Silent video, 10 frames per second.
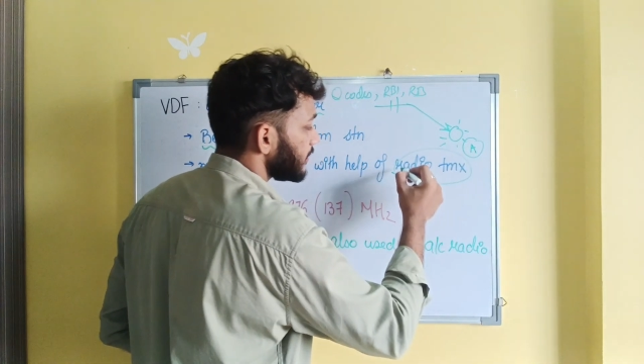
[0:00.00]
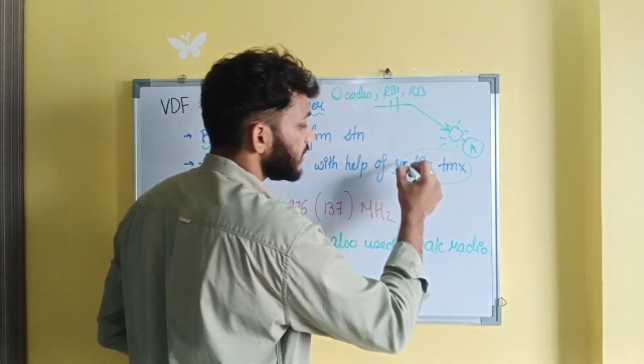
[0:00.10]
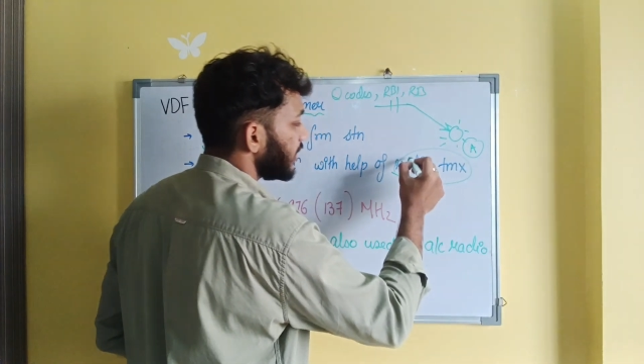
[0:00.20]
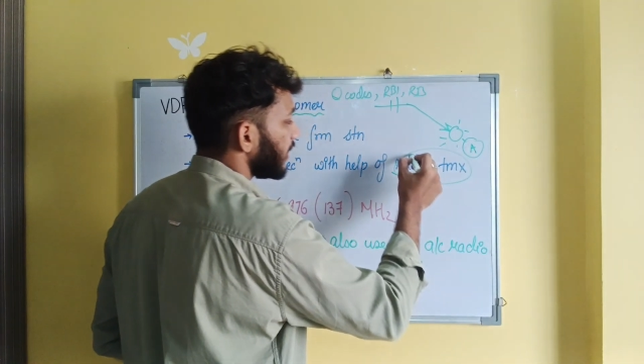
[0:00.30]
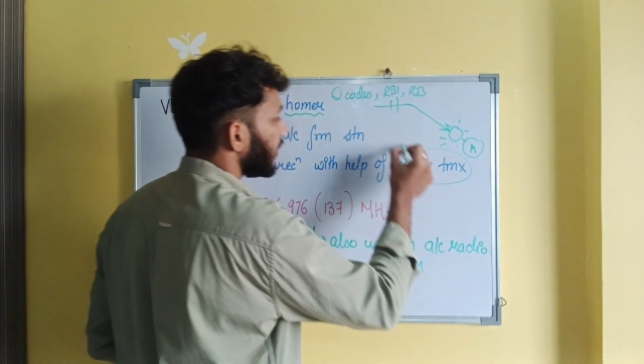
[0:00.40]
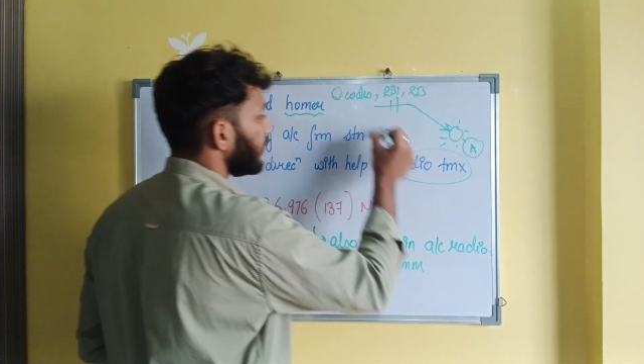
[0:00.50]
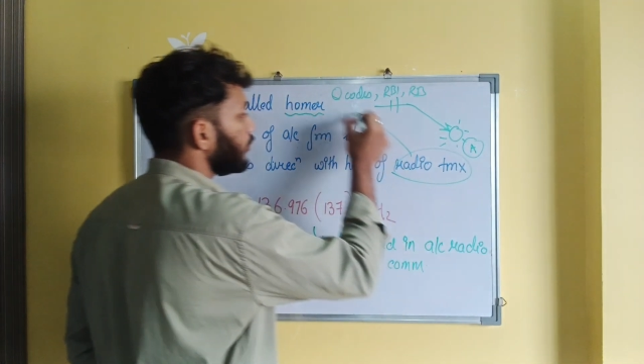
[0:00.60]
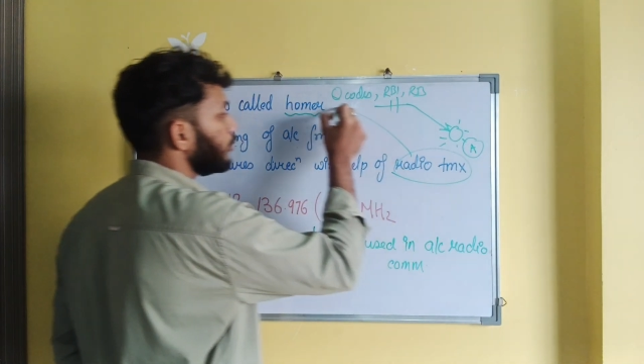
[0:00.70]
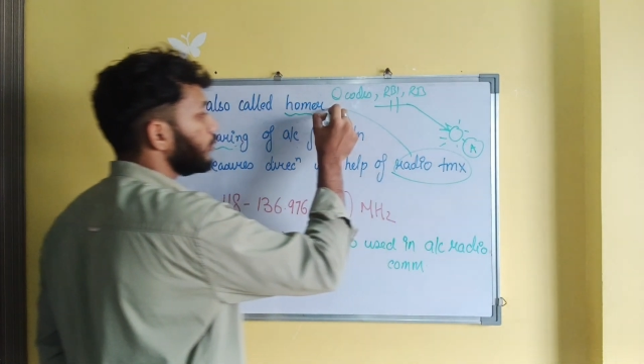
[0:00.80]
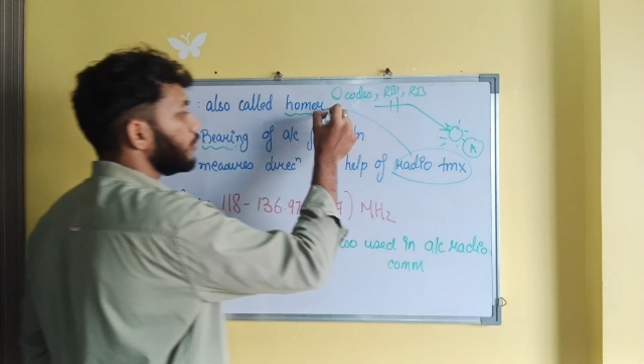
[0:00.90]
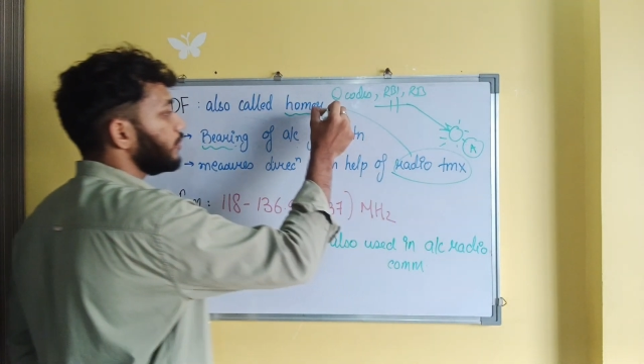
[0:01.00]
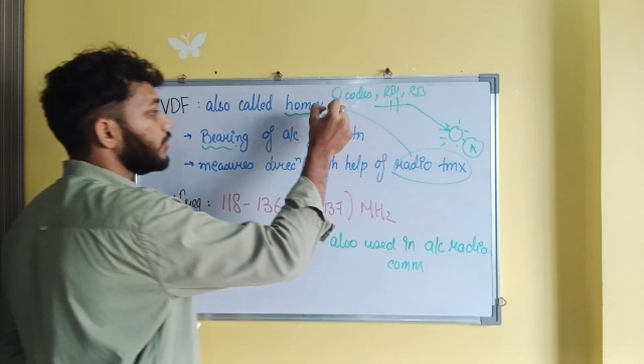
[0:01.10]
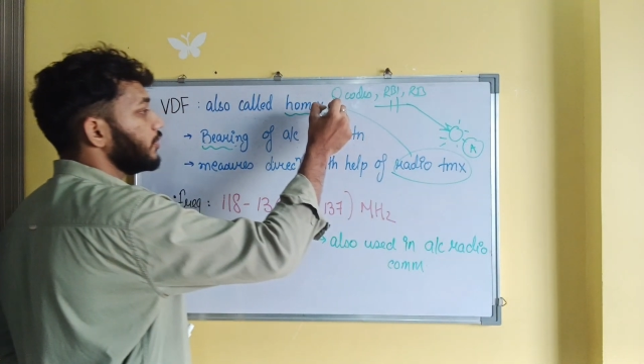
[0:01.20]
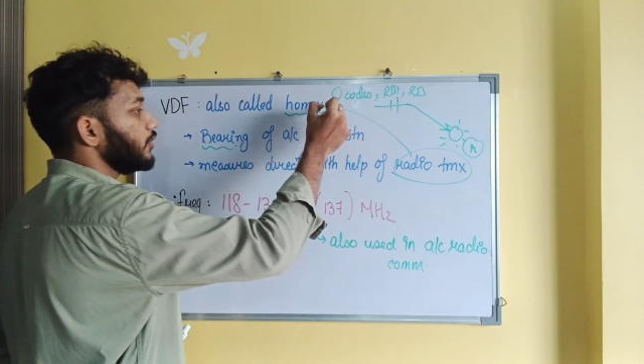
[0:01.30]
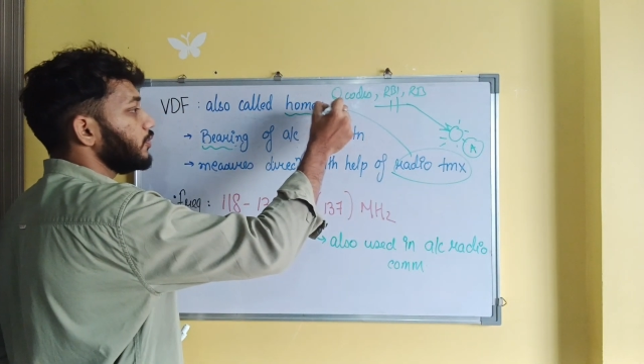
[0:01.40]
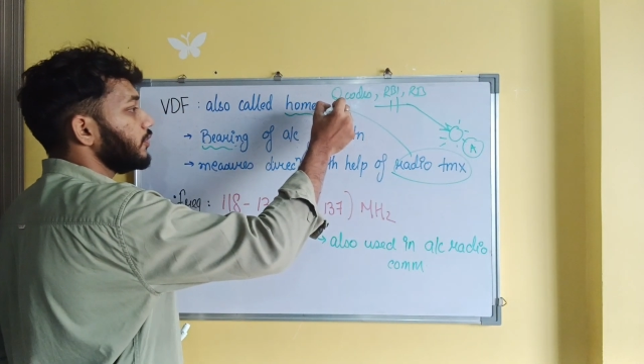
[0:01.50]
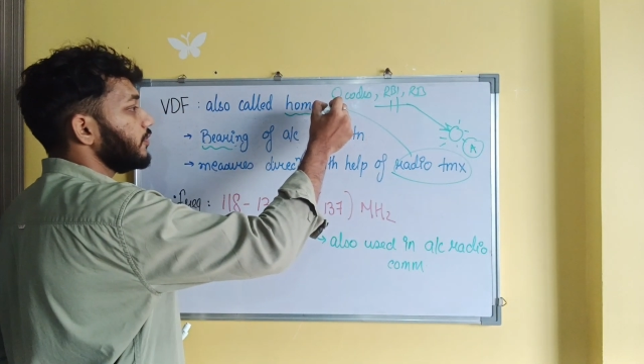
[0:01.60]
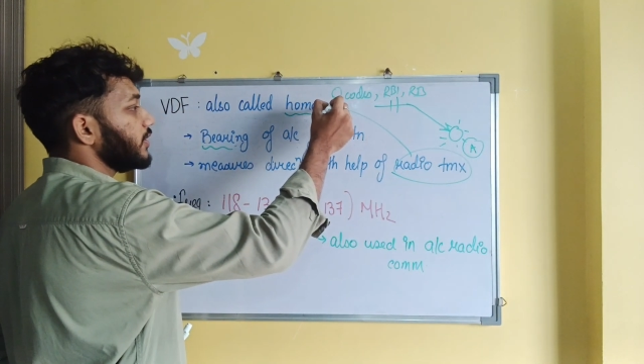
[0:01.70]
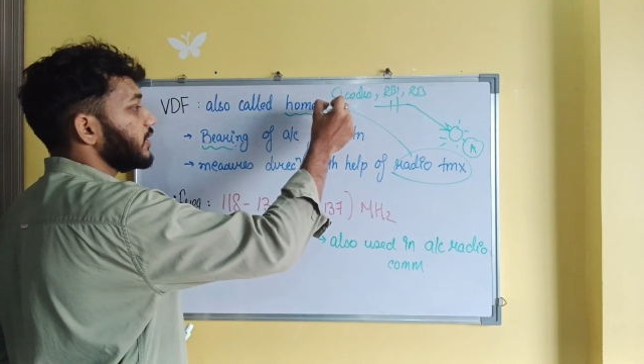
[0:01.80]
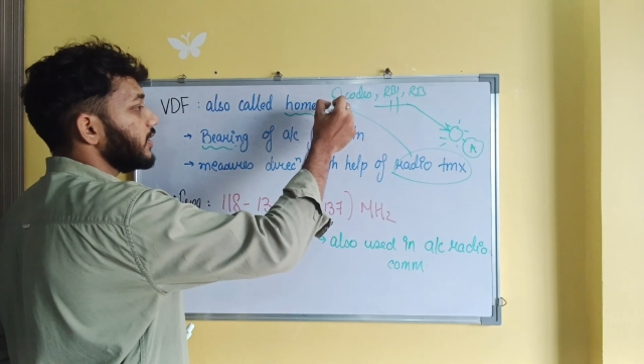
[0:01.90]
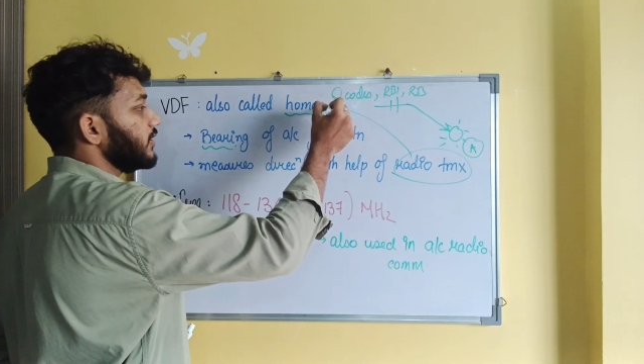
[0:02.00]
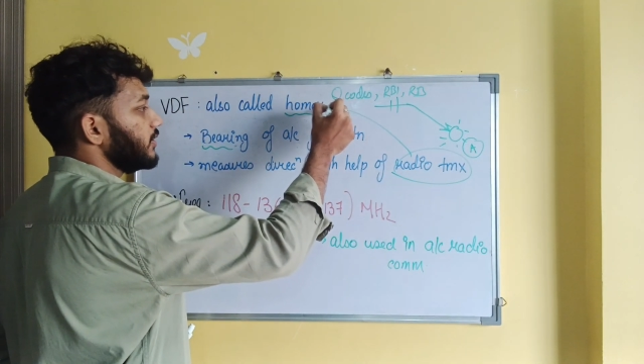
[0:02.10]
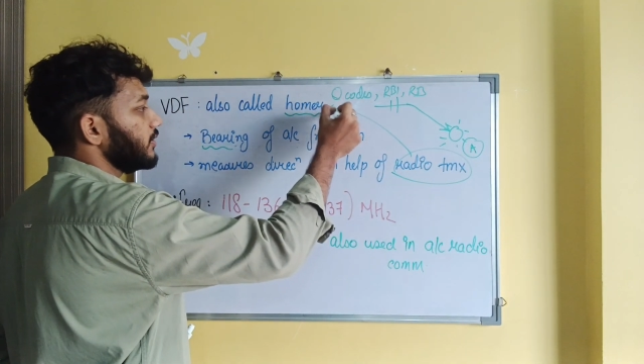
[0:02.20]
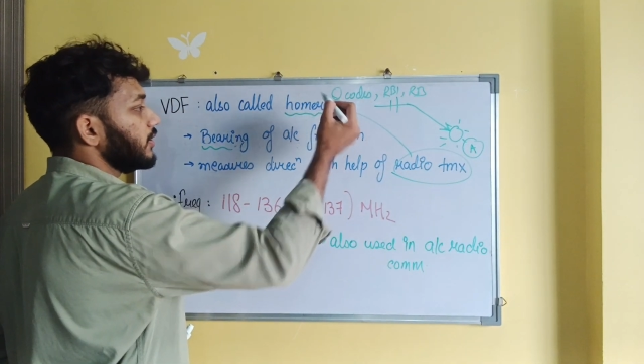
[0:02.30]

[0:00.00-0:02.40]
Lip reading: helps the aircraft to tune with the